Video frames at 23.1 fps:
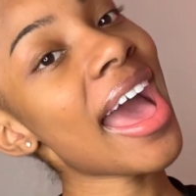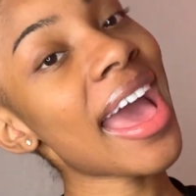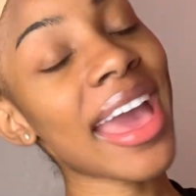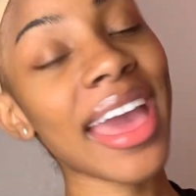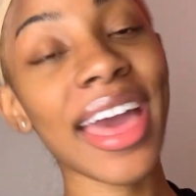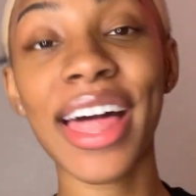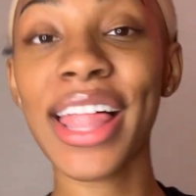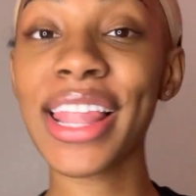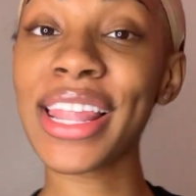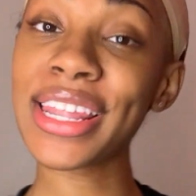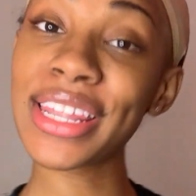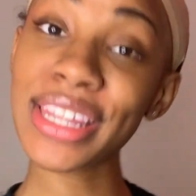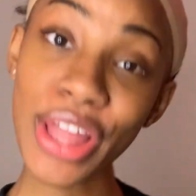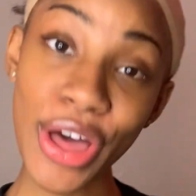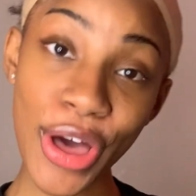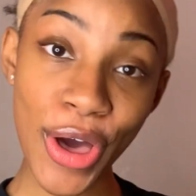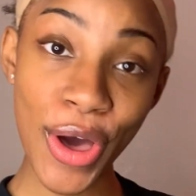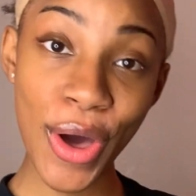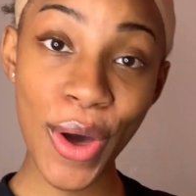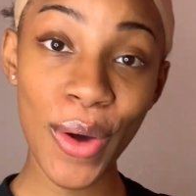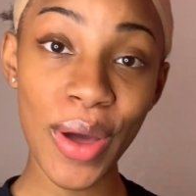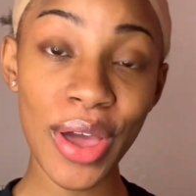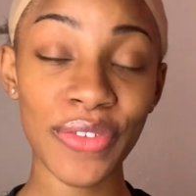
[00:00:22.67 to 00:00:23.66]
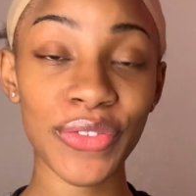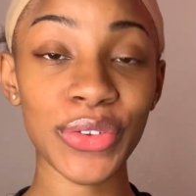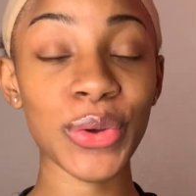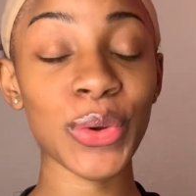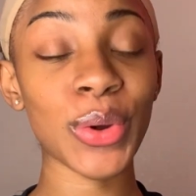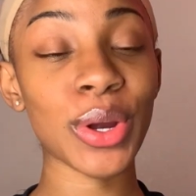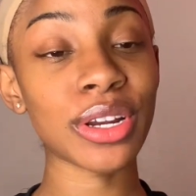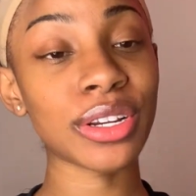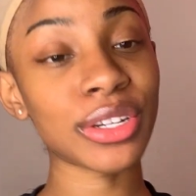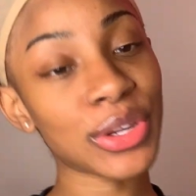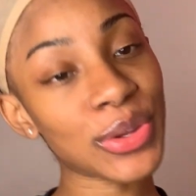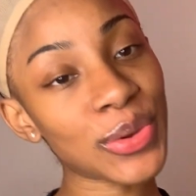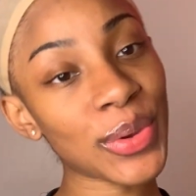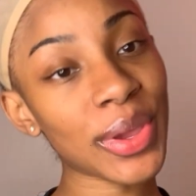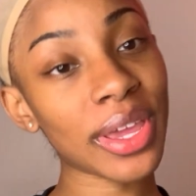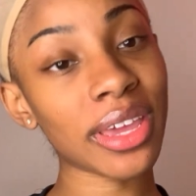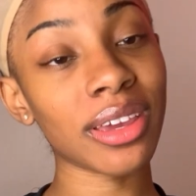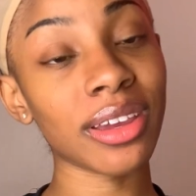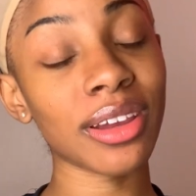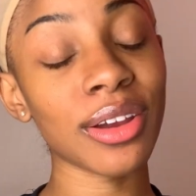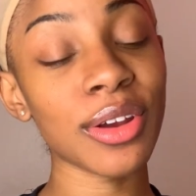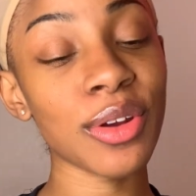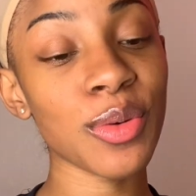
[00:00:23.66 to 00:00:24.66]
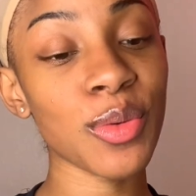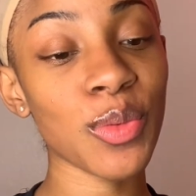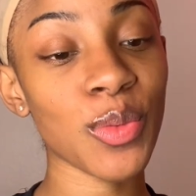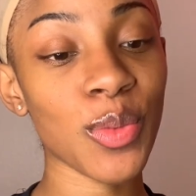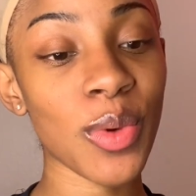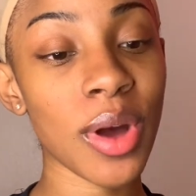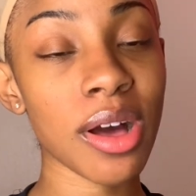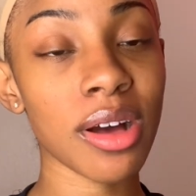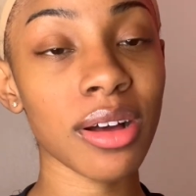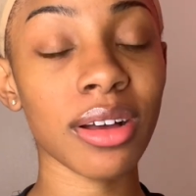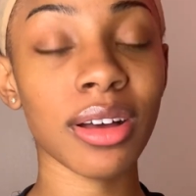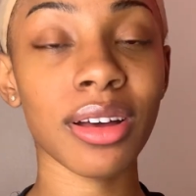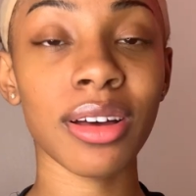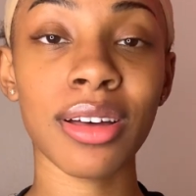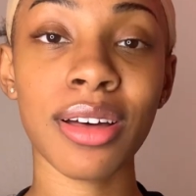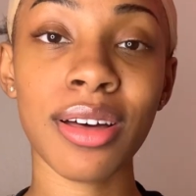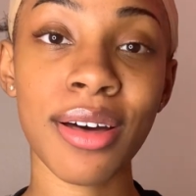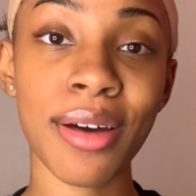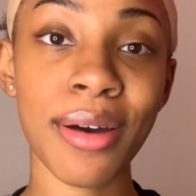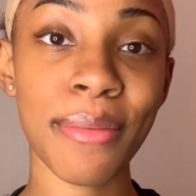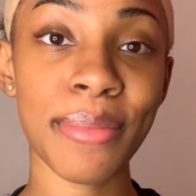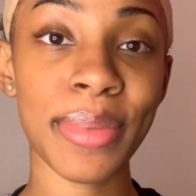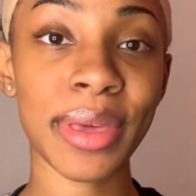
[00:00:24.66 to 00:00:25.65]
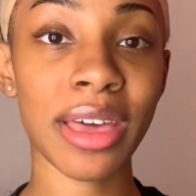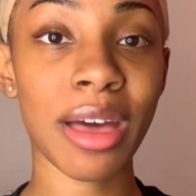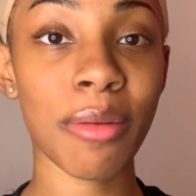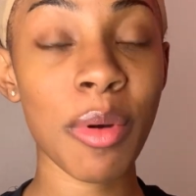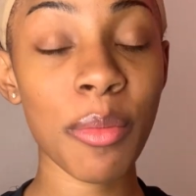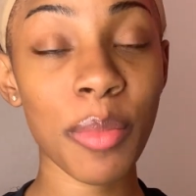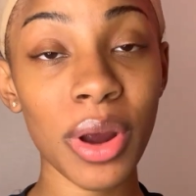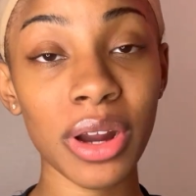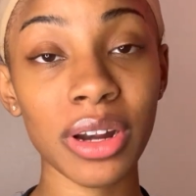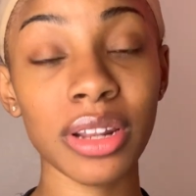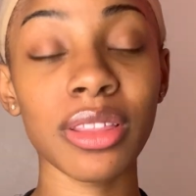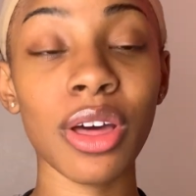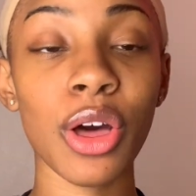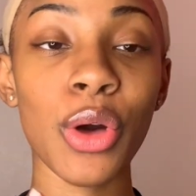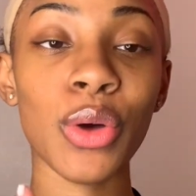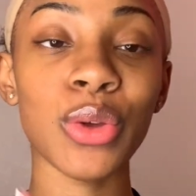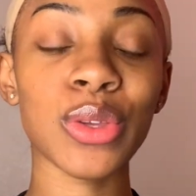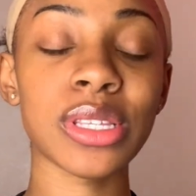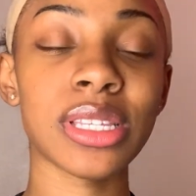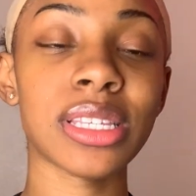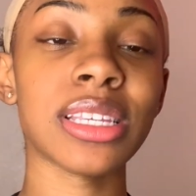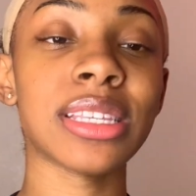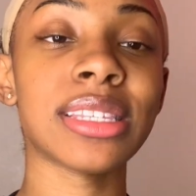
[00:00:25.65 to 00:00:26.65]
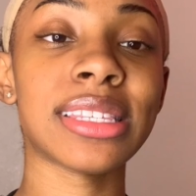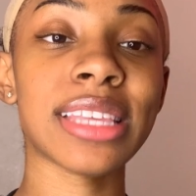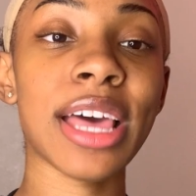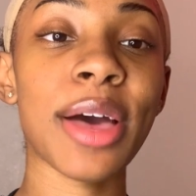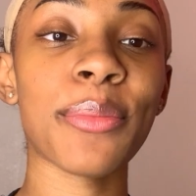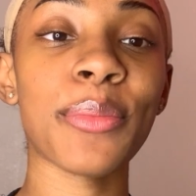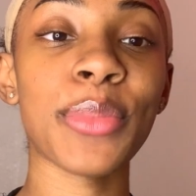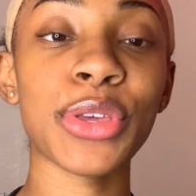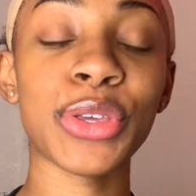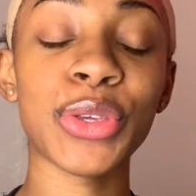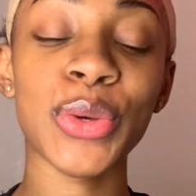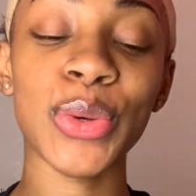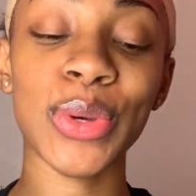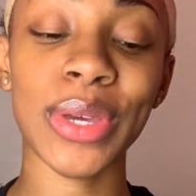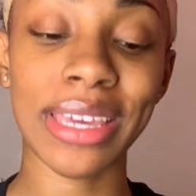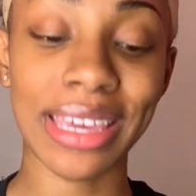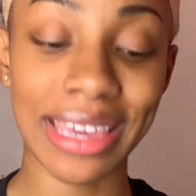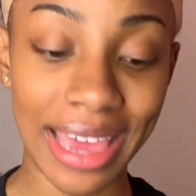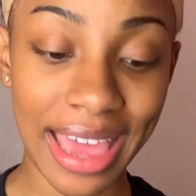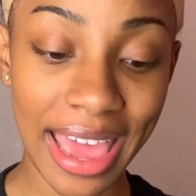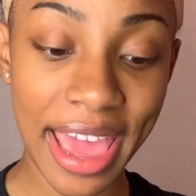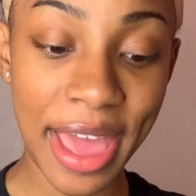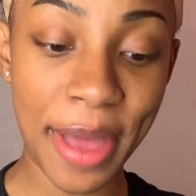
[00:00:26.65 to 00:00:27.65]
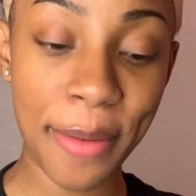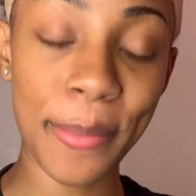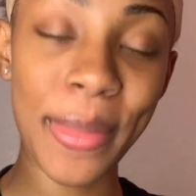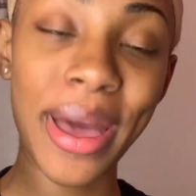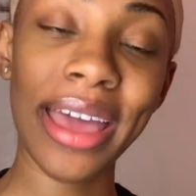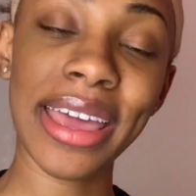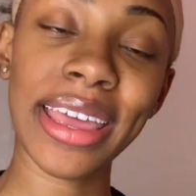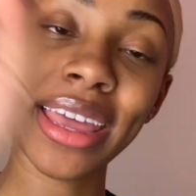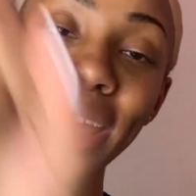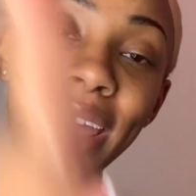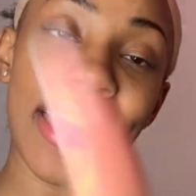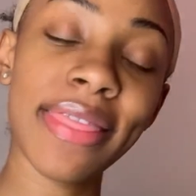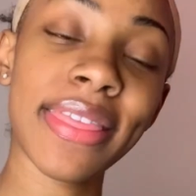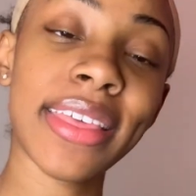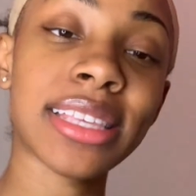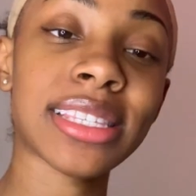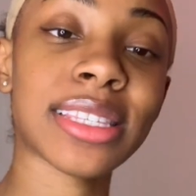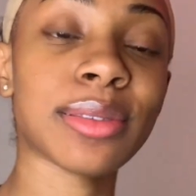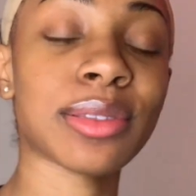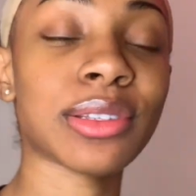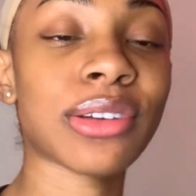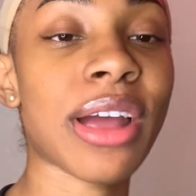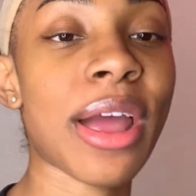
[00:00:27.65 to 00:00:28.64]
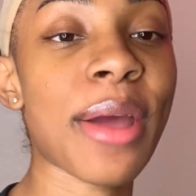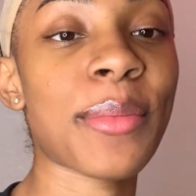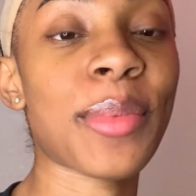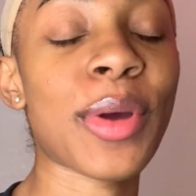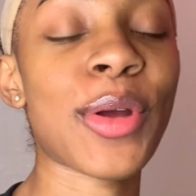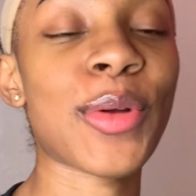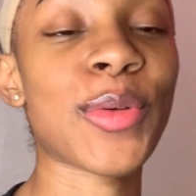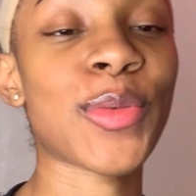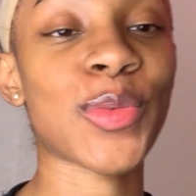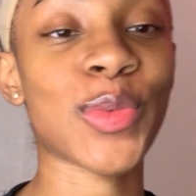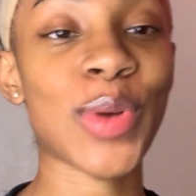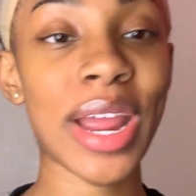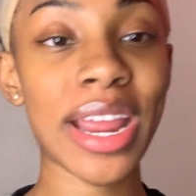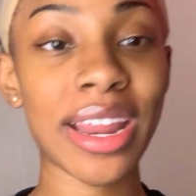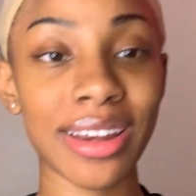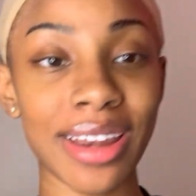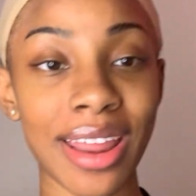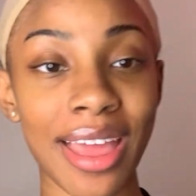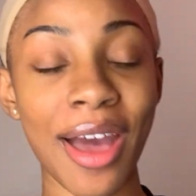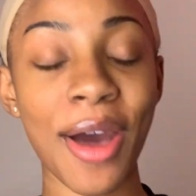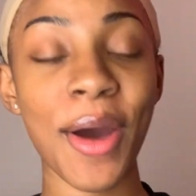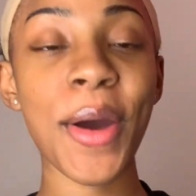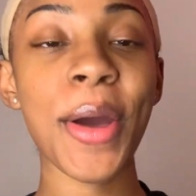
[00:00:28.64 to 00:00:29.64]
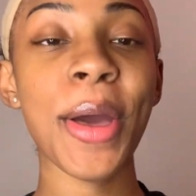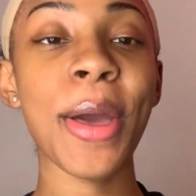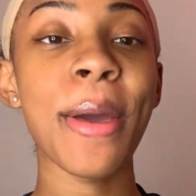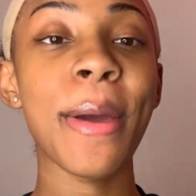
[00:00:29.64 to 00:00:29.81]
hello. If you are new here, welcome. Become a part of the OCW gang by hitting that subscribe button right now.